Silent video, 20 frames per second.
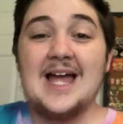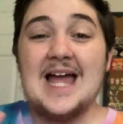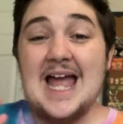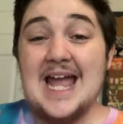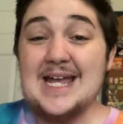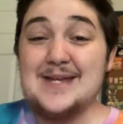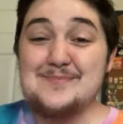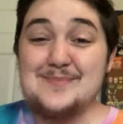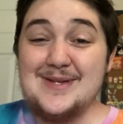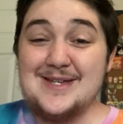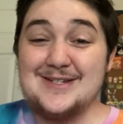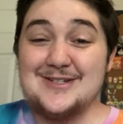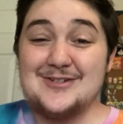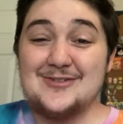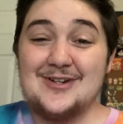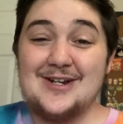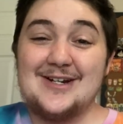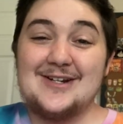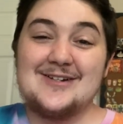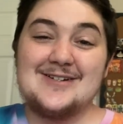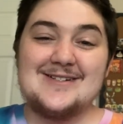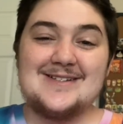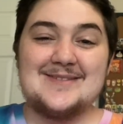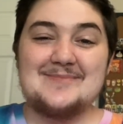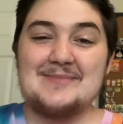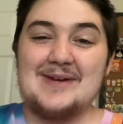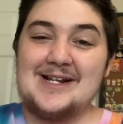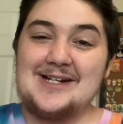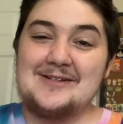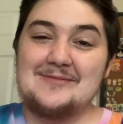Hey pin traders,
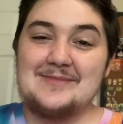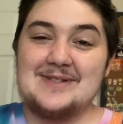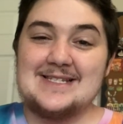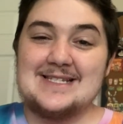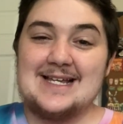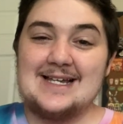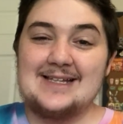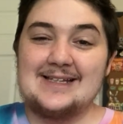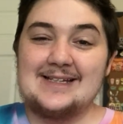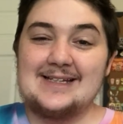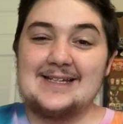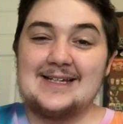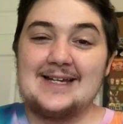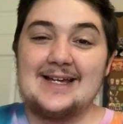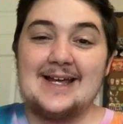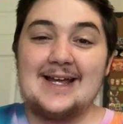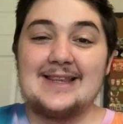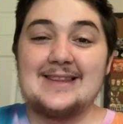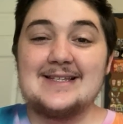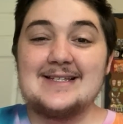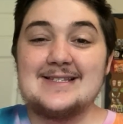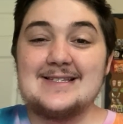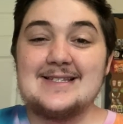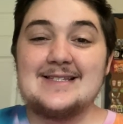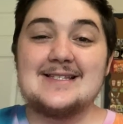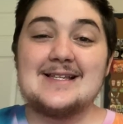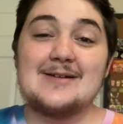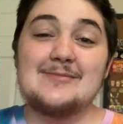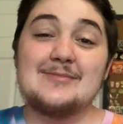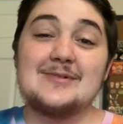my name is Elliot and this
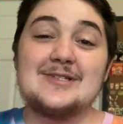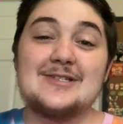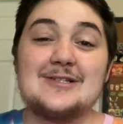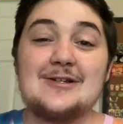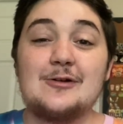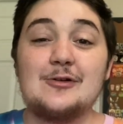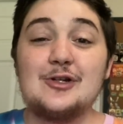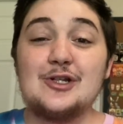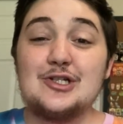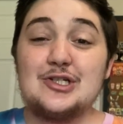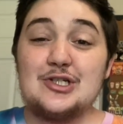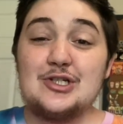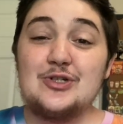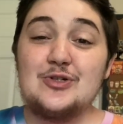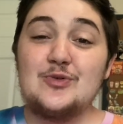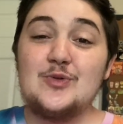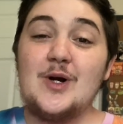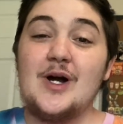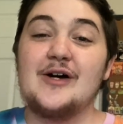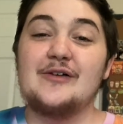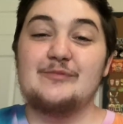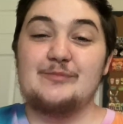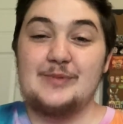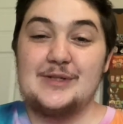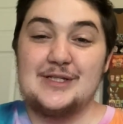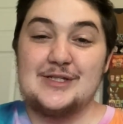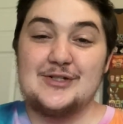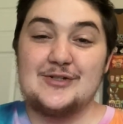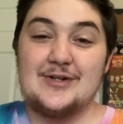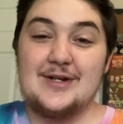is episode 2 of
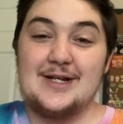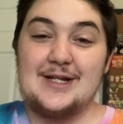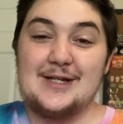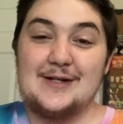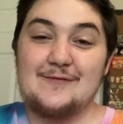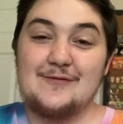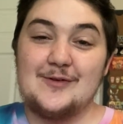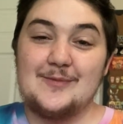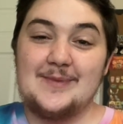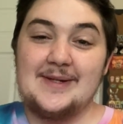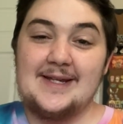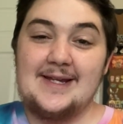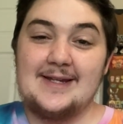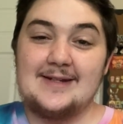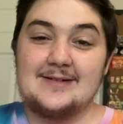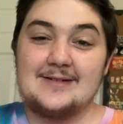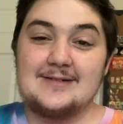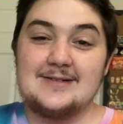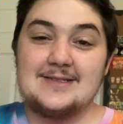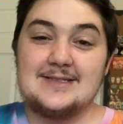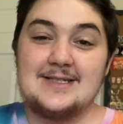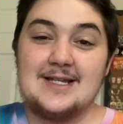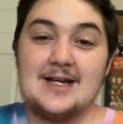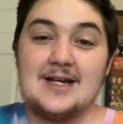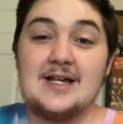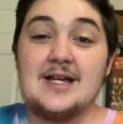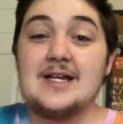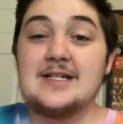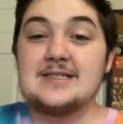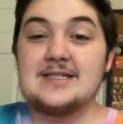Pin Trading for Beginners.
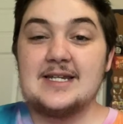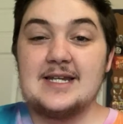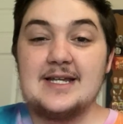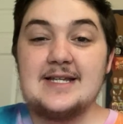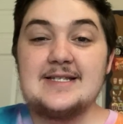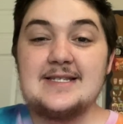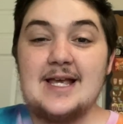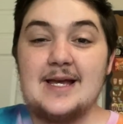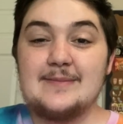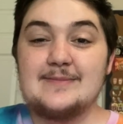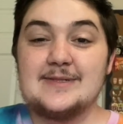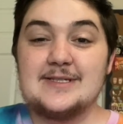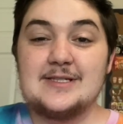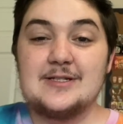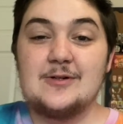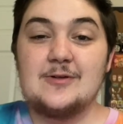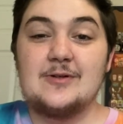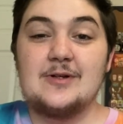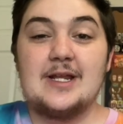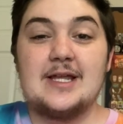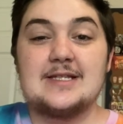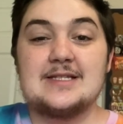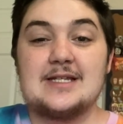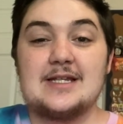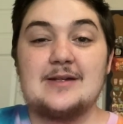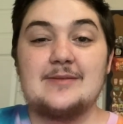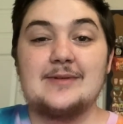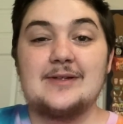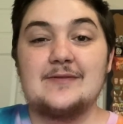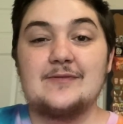Today's episode is going
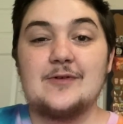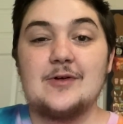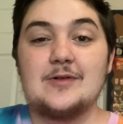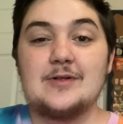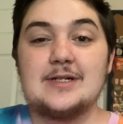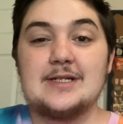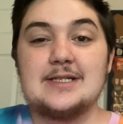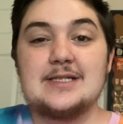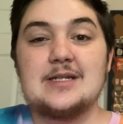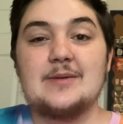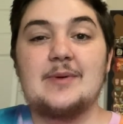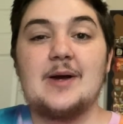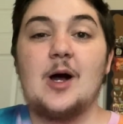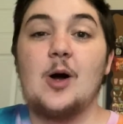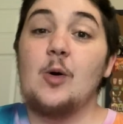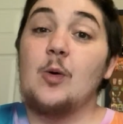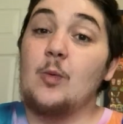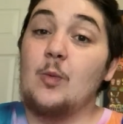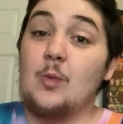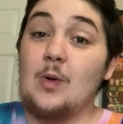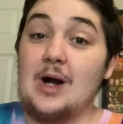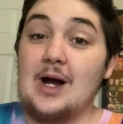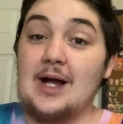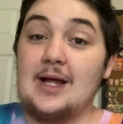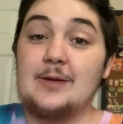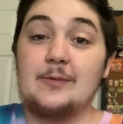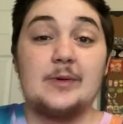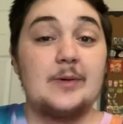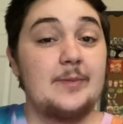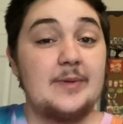to be focused about
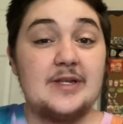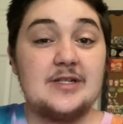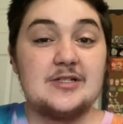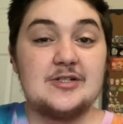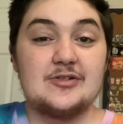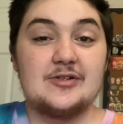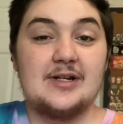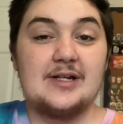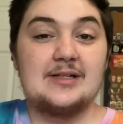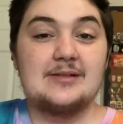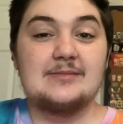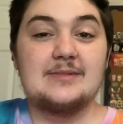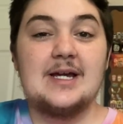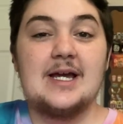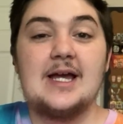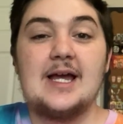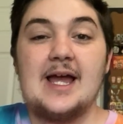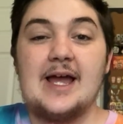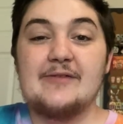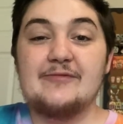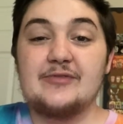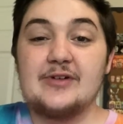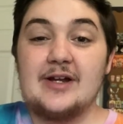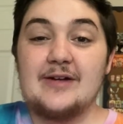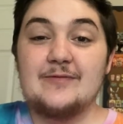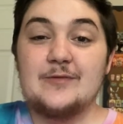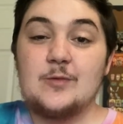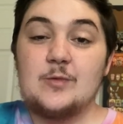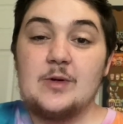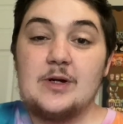why we pin trade, and for
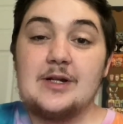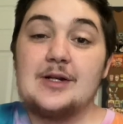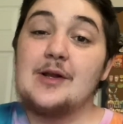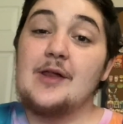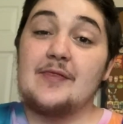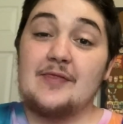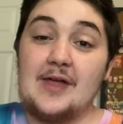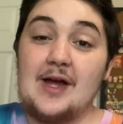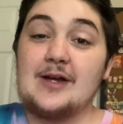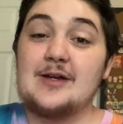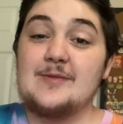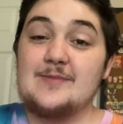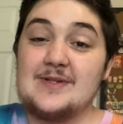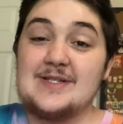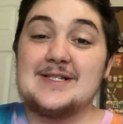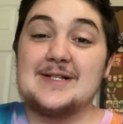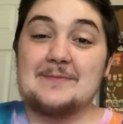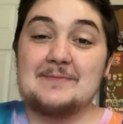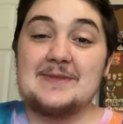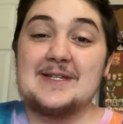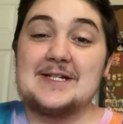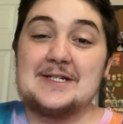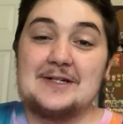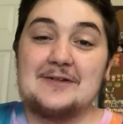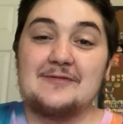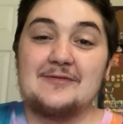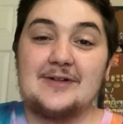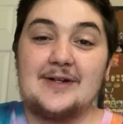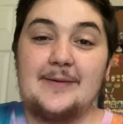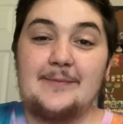everyone that could be something
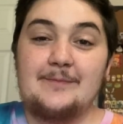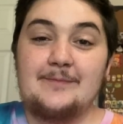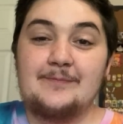different.